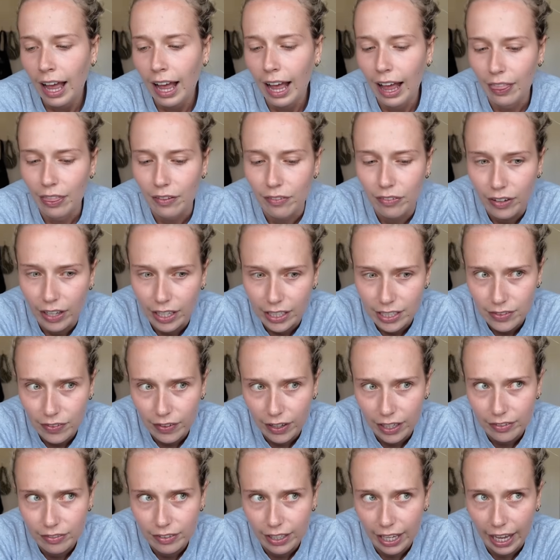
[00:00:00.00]
And the first
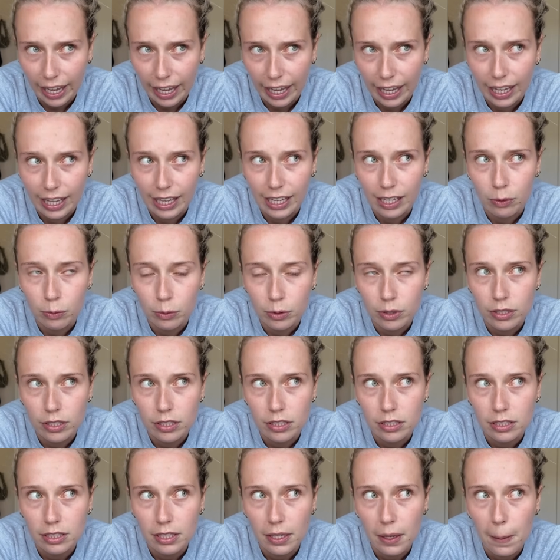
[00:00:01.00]
5k, it
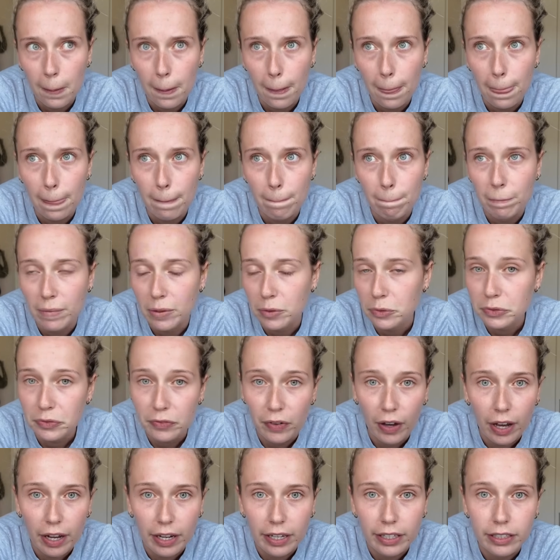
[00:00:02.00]
was
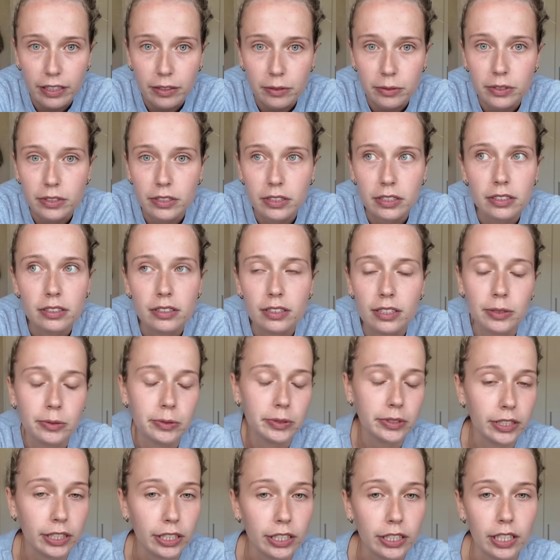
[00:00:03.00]
fine, it was
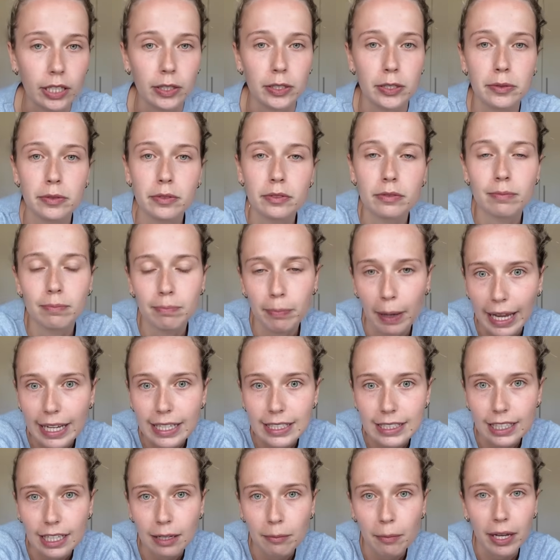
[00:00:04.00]
good. I was
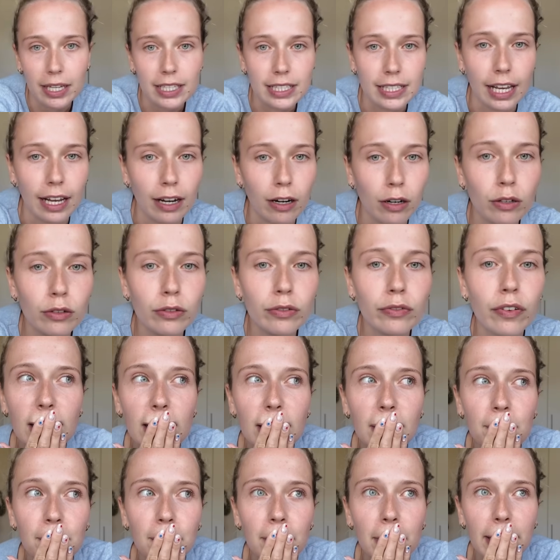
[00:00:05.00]
pacing myself,
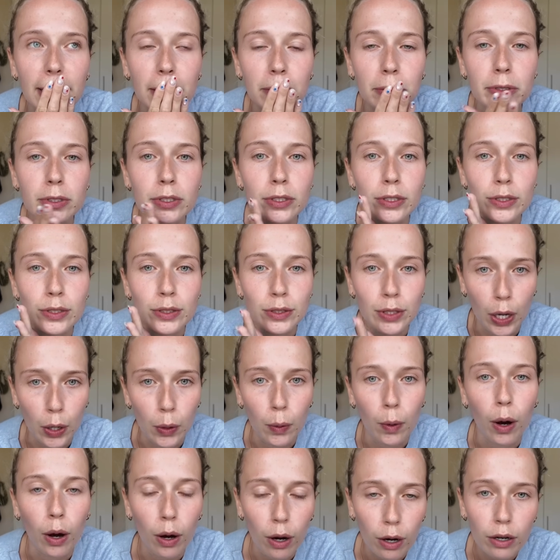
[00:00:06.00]
but it was
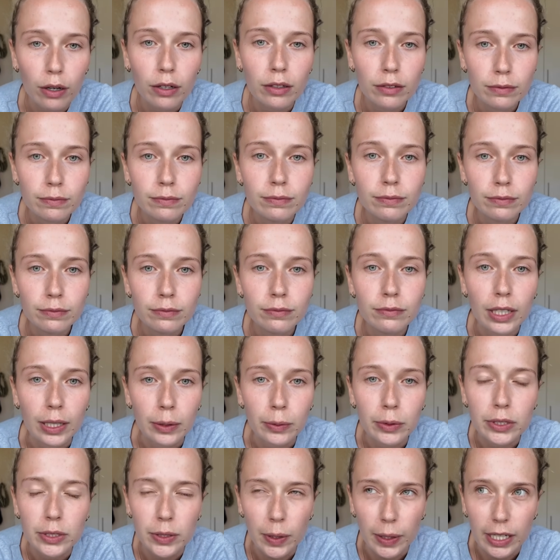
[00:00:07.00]
so hot. It
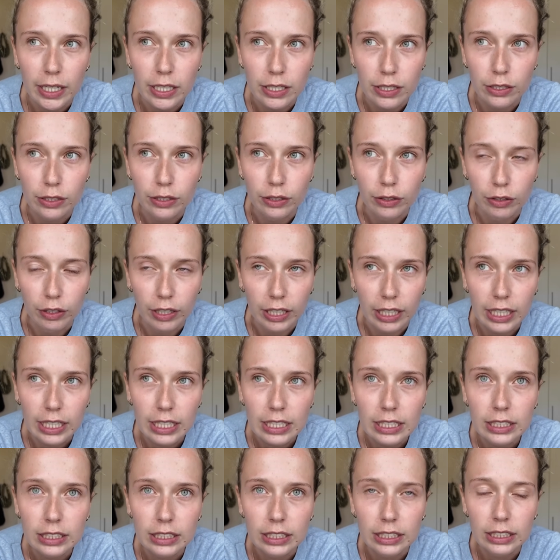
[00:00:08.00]
was 22
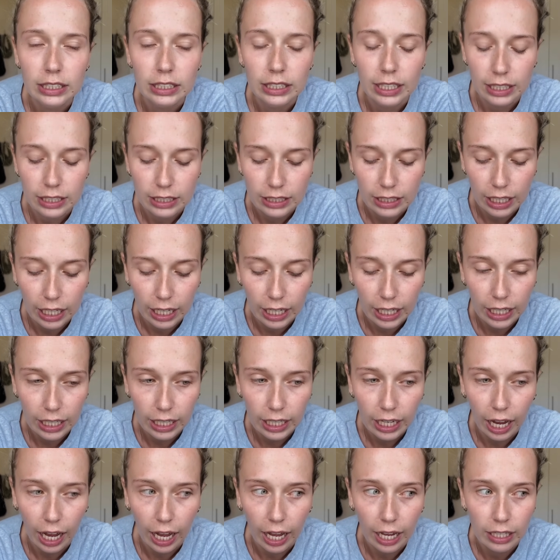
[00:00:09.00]
degrees
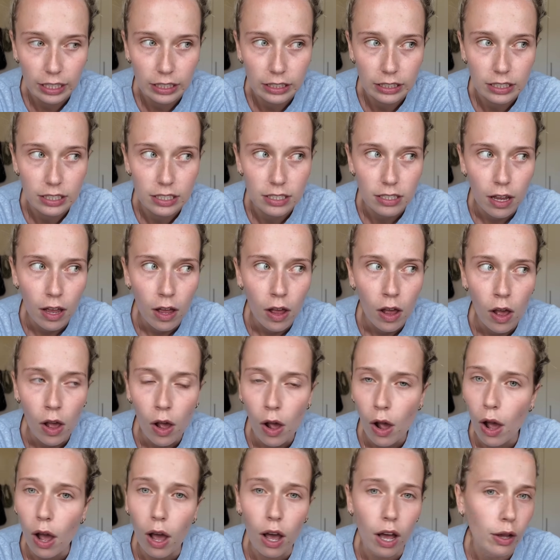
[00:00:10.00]
yesterday and
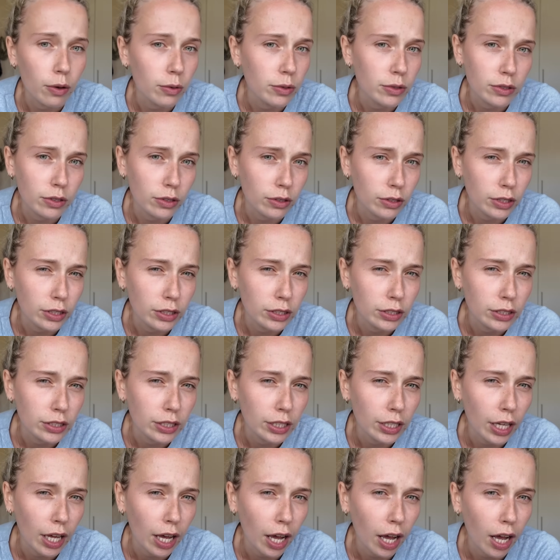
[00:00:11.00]
I was not used
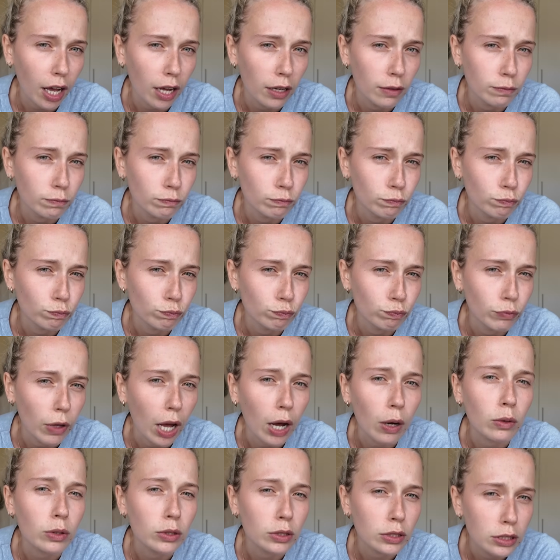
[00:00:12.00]
to that. That
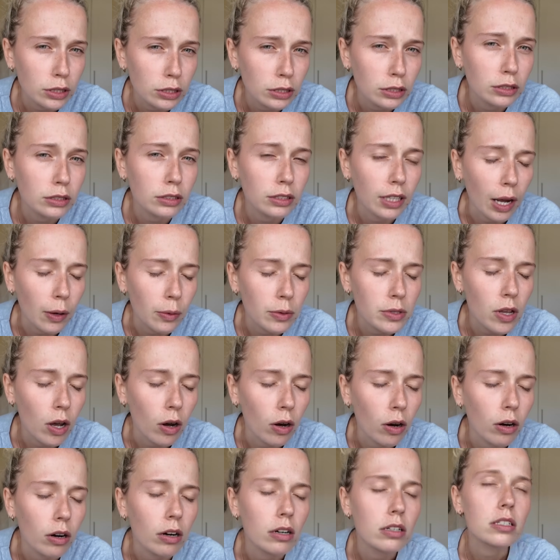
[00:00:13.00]
was
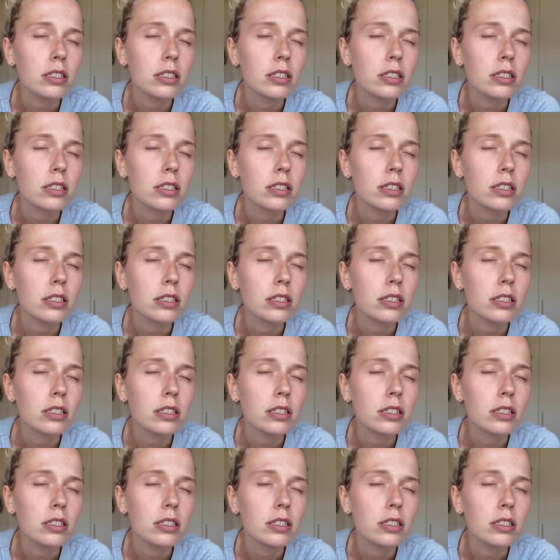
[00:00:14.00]
hot.